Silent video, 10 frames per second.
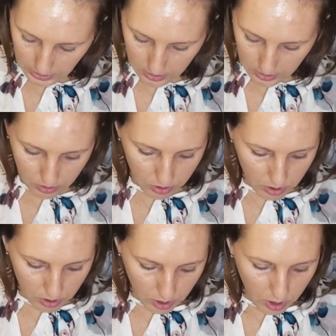
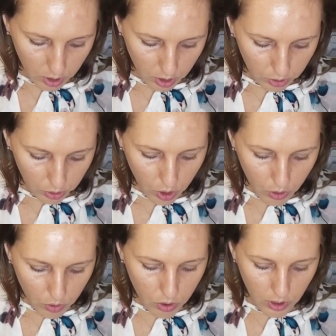Answer,
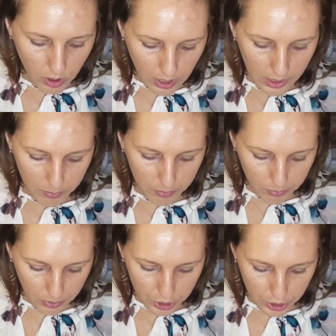low or high
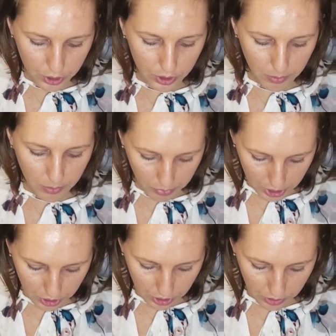pressure
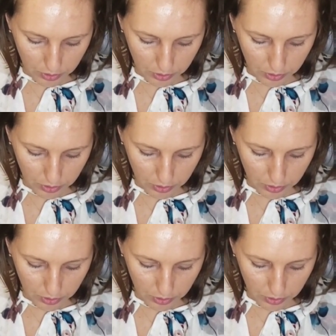compressor.